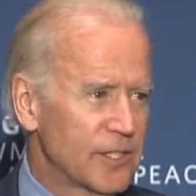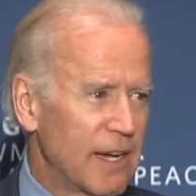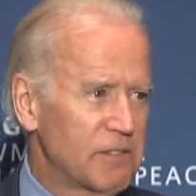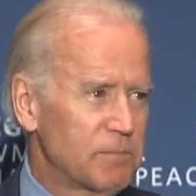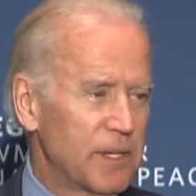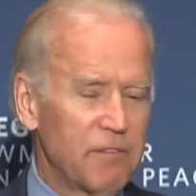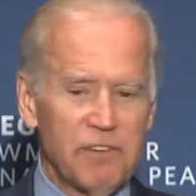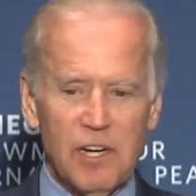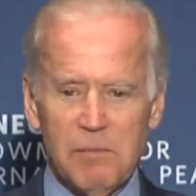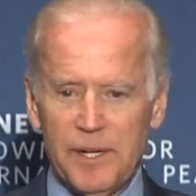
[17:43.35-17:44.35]
and I've spent a
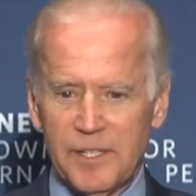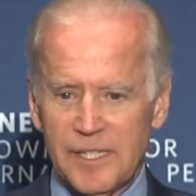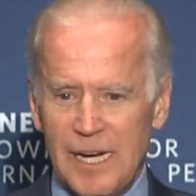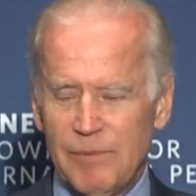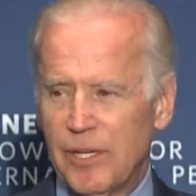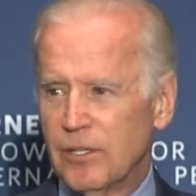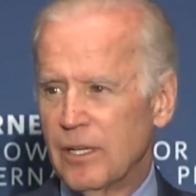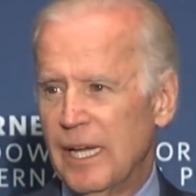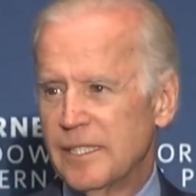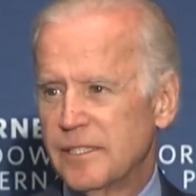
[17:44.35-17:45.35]
fair amount of time there the
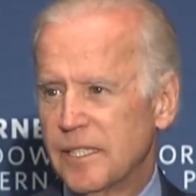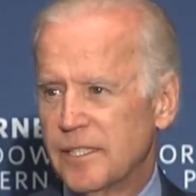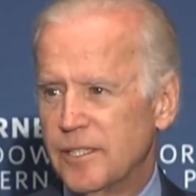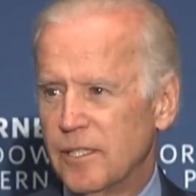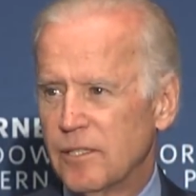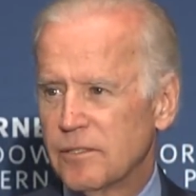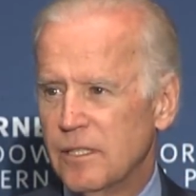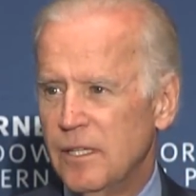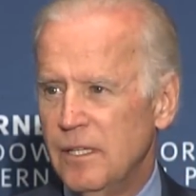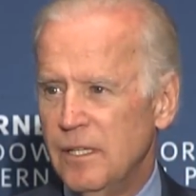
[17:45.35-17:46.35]
last 6 years,